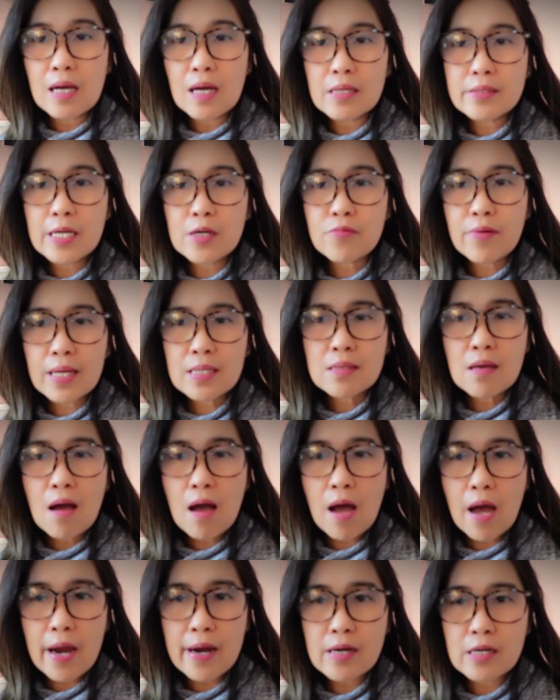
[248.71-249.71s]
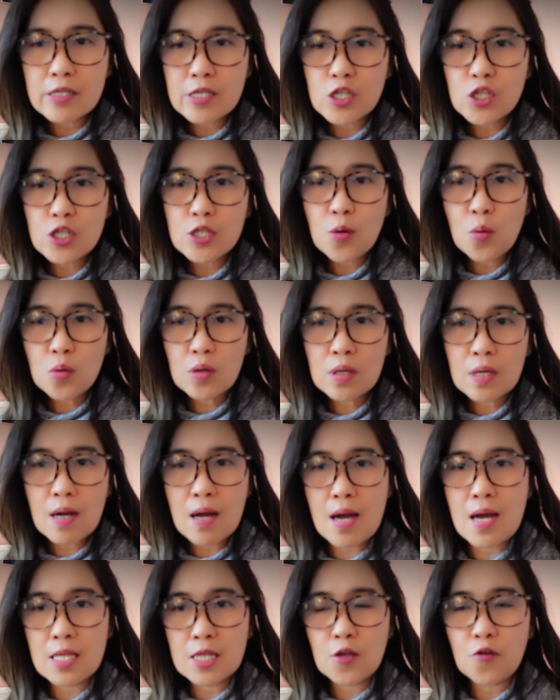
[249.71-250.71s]
Direct hire, there's no
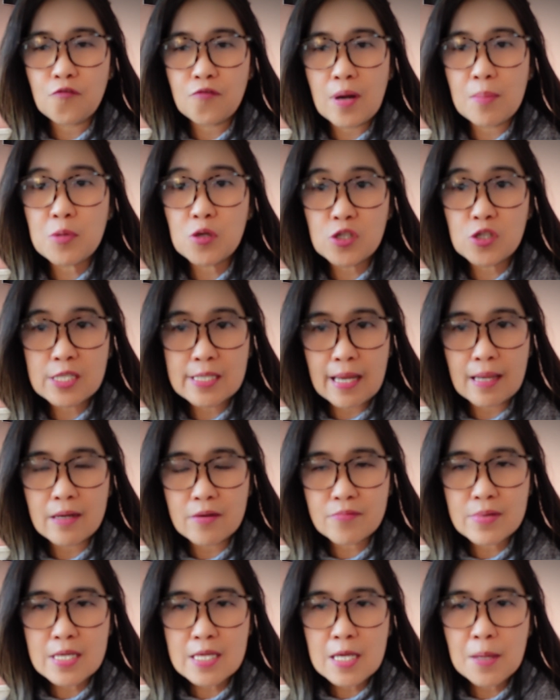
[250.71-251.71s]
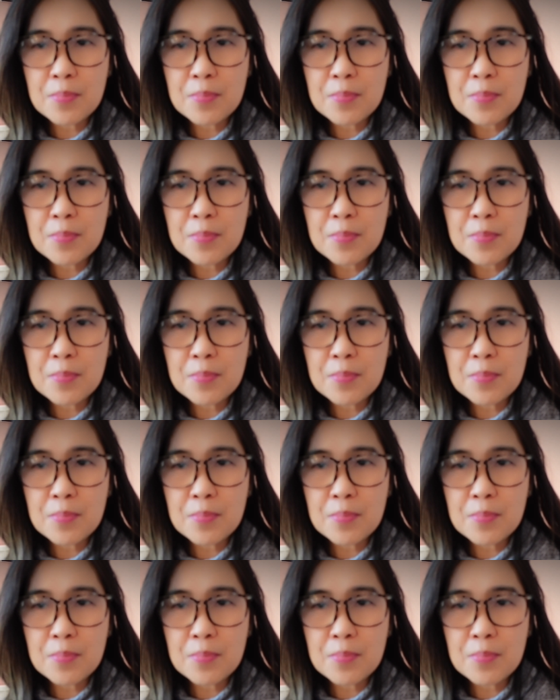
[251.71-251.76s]
cut from your salary